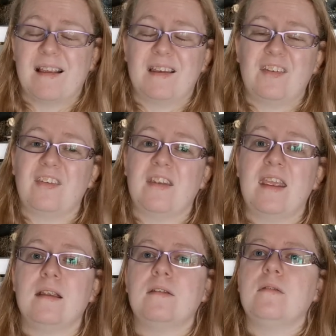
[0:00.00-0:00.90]
and
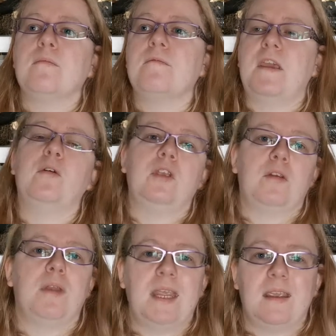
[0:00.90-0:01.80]
it didn't feel
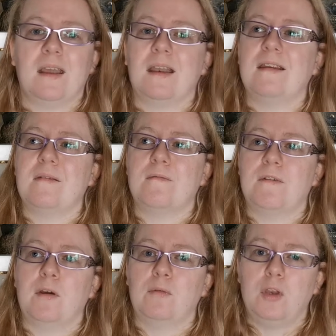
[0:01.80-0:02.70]
unique and it didn't
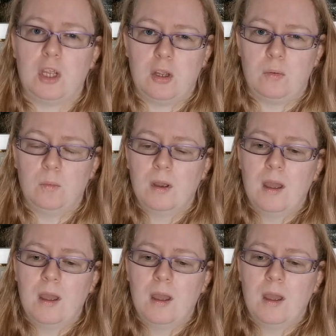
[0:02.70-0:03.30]
feel new